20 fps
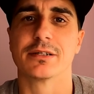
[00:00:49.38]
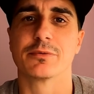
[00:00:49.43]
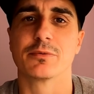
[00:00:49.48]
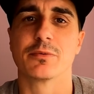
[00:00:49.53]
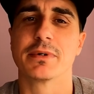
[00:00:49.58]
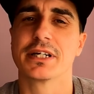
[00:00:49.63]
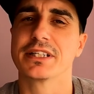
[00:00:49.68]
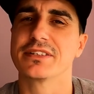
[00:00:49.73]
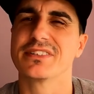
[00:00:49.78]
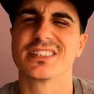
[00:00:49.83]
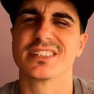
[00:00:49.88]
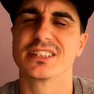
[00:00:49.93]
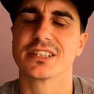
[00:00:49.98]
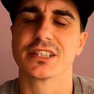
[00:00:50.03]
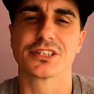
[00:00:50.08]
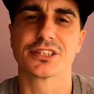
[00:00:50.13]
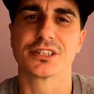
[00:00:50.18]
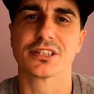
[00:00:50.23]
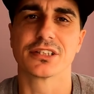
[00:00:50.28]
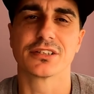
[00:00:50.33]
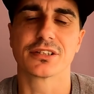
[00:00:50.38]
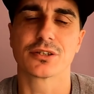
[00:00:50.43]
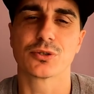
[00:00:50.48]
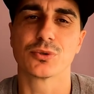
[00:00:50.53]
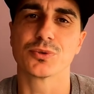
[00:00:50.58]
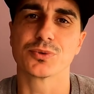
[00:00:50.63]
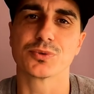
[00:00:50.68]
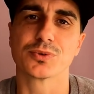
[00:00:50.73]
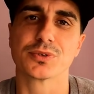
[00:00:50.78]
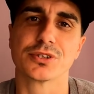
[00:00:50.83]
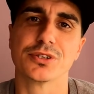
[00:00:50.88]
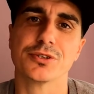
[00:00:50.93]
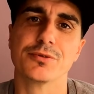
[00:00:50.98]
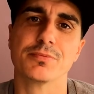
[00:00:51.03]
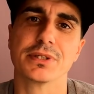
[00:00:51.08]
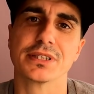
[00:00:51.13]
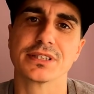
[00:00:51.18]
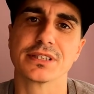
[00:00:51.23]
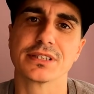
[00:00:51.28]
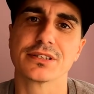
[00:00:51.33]
We made the decision that the course was too
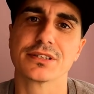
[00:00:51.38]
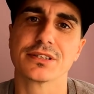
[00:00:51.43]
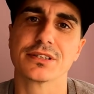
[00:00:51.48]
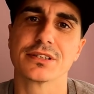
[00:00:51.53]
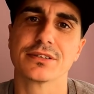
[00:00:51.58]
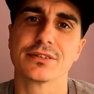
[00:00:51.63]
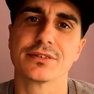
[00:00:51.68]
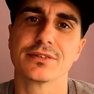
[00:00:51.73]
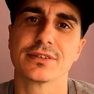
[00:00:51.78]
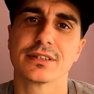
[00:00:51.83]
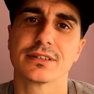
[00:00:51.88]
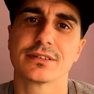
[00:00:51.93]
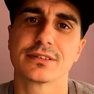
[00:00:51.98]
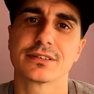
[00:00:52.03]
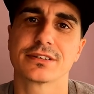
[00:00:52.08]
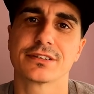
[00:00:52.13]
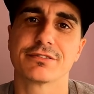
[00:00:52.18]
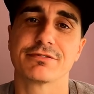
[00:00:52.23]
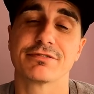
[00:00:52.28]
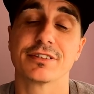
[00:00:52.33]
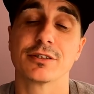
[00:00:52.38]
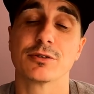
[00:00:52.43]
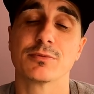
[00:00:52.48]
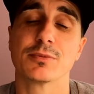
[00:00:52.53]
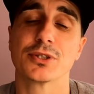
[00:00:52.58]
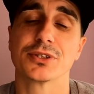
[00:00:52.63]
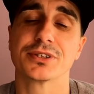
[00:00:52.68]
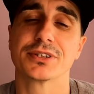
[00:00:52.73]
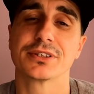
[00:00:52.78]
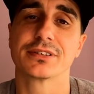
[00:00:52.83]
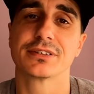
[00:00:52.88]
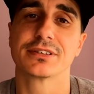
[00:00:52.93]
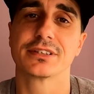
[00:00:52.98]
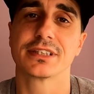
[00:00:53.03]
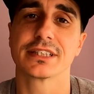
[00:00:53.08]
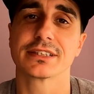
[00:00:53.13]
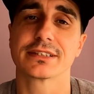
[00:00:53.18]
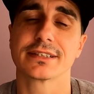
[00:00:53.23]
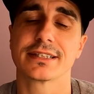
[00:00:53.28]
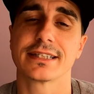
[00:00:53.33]
busy to film on
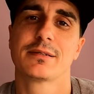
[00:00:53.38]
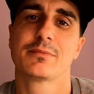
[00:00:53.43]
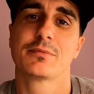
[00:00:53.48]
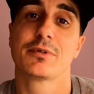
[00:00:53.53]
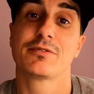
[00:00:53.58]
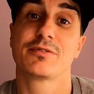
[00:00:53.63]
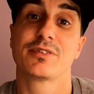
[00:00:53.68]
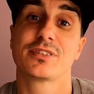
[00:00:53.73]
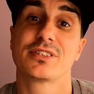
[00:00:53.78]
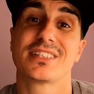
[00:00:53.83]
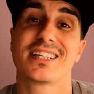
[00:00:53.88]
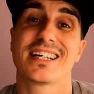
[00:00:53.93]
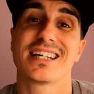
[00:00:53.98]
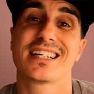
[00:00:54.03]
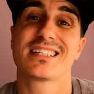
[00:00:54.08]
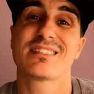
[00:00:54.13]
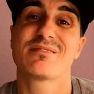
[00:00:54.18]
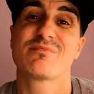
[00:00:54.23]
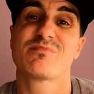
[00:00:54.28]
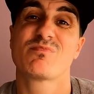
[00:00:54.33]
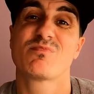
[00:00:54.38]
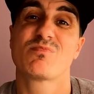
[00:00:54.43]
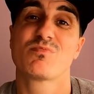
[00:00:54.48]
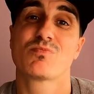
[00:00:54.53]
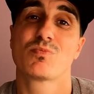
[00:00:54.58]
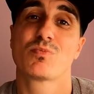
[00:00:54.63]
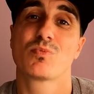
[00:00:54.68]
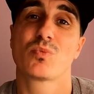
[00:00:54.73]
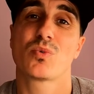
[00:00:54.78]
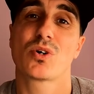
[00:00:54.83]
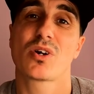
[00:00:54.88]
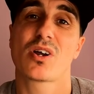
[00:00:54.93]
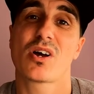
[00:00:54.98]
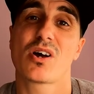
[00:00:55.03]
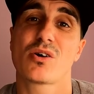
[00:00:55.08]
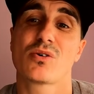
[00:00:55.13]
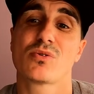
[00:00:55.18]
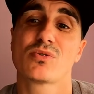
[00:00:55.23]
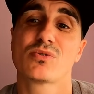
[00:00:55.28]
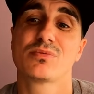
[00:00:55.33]
yesterday. But for today, one
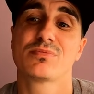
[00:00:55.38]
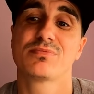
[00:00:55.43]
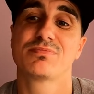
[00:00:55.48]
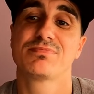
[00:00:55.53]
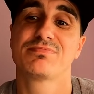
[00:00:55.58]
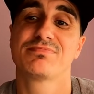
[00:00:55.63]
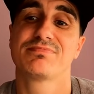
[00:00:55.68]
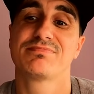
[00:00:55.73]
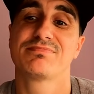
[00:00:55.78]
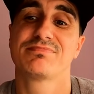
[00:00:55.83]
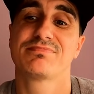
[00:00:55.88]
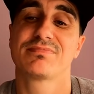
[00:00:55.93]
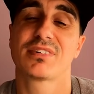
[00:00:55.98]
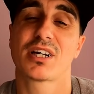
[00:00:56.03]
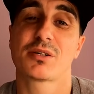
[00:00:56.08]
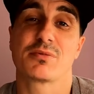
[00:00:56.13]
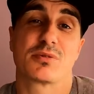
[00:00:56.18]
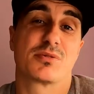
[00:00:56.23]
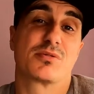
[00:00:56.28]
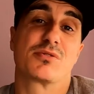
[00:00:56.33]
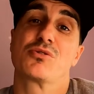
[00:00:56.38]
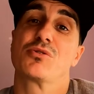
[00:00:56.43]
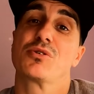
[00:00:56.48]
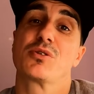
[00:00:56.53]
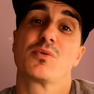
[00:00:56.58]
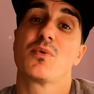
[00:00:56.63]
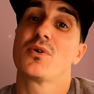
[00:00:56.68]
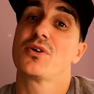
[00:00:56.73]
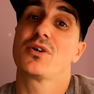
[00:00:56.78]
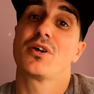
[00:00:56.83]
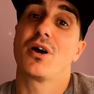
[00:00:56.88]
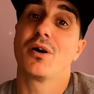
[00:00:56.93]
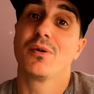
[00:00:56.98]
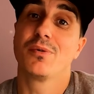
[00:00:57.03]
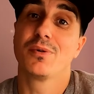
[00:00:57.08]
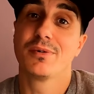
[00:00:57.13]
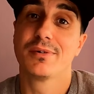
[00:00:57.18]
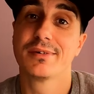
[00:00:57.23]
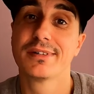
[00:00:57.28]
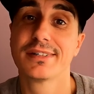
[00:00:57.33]
hole. Hope you enjoy the one
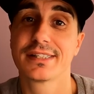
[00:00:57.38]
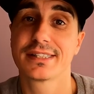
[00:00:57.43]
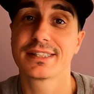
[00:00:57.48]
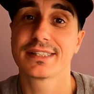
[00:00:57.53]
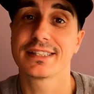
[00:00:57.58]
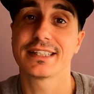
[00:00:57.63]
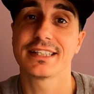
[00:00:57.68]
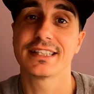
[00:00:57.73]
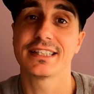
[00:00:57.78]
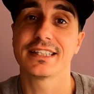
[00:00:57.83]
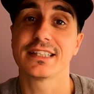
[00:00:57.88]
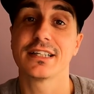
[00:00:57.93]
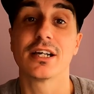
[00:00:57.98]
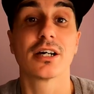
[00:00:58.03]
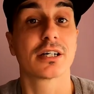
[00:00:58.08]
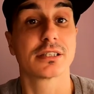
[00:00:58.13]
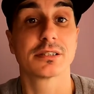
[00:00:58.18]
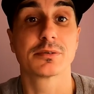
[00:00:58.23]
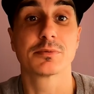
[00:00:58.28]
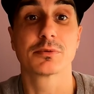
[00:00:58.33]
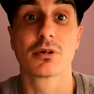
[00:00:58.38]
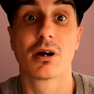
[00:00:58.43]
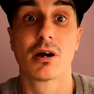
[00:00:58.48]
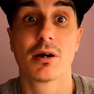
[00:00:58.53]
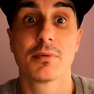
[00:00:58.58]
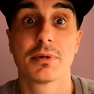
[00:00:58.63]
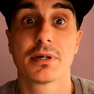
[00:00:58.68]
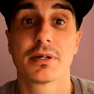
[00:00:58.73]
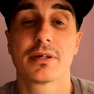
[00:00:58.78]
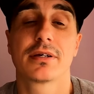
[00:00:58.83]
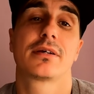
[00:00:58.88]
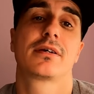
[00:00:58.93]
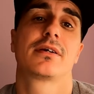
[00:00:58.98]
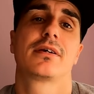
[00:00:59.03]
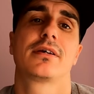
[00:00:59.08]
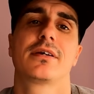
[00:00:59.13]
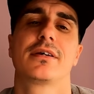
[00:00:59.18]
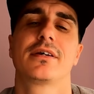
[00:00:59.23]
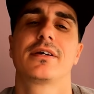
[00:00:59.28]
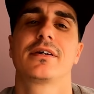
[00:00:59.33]
hole. Like and subscribe.
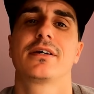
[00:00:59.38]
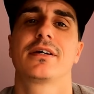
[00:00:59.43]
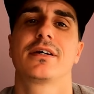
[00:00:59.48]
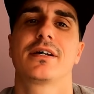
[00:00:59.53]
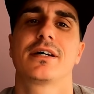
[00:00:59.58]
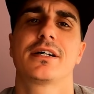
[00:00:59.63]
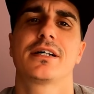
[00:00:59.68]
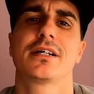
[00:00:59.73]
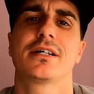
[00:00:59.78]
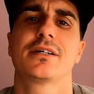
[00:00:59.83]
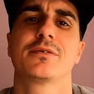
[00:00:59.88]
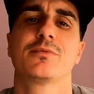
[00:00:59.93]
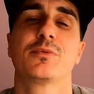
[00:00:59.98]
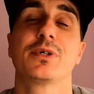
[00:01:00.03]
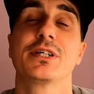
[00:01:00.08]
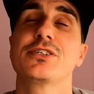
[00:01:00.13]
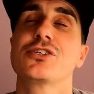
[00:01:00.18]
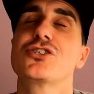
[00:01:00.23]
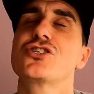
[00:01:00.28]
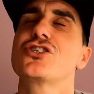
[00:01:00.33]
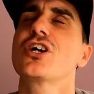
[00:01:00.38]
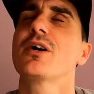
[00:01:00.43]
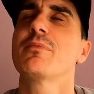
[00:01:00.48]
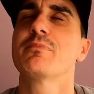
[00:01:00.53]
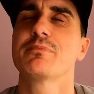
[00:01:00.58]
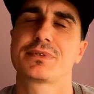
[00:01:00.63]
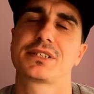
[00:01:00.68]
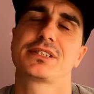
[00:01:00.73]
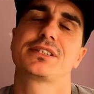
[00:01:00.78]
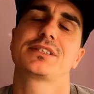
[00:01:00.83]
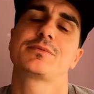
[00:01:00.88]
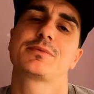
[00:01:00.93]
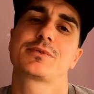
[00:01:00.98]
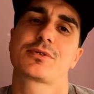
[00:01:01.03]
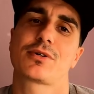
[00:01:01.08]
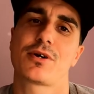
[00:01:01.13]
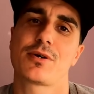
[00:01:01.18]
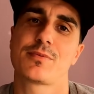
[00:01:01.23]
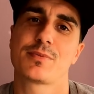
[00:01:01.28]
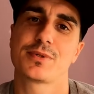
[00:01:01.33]
We jumped in
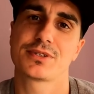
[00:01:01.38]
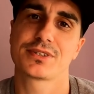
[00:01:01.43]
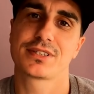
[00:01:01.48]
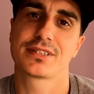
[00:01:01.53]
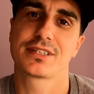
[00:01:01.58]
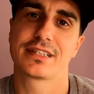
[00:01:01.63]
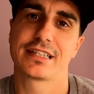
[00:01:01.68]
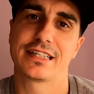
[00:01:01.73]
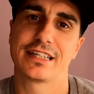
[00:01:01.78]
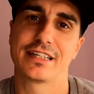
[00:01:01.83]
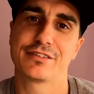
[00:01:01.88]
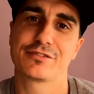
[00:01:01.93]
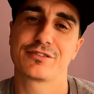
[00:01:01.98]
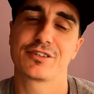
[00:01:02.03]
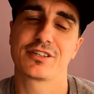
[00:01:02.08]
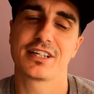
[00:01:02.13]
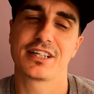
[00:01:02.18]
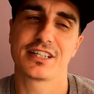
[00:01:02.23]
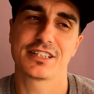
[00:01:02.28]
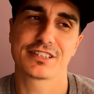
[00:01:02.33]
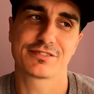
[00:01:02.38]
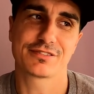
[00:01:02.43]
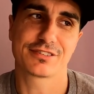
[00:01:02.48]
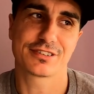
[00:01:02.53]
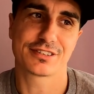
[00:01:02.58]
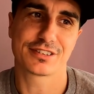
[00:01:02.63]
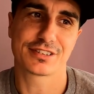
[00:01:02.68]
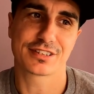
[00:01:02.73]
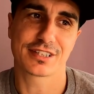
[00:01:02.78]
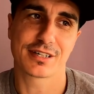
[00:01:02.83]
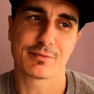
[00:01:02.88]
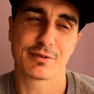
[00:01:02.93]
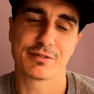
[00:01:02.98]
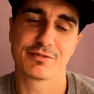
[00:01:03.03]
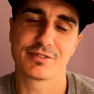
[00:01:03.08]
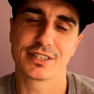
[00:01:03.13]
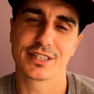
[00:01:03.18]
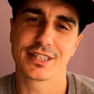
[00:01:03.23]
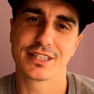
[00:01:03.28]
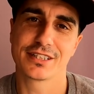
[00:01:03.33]
subscribers after the last couple
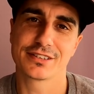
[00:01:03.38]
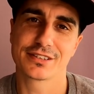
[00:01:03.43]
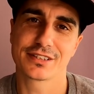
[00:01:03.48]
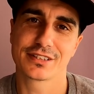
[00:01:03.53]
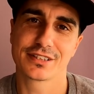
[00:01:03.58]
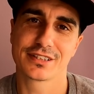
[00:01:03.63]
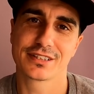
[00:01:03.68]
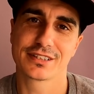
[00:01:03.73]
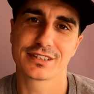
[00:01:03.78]
of videos.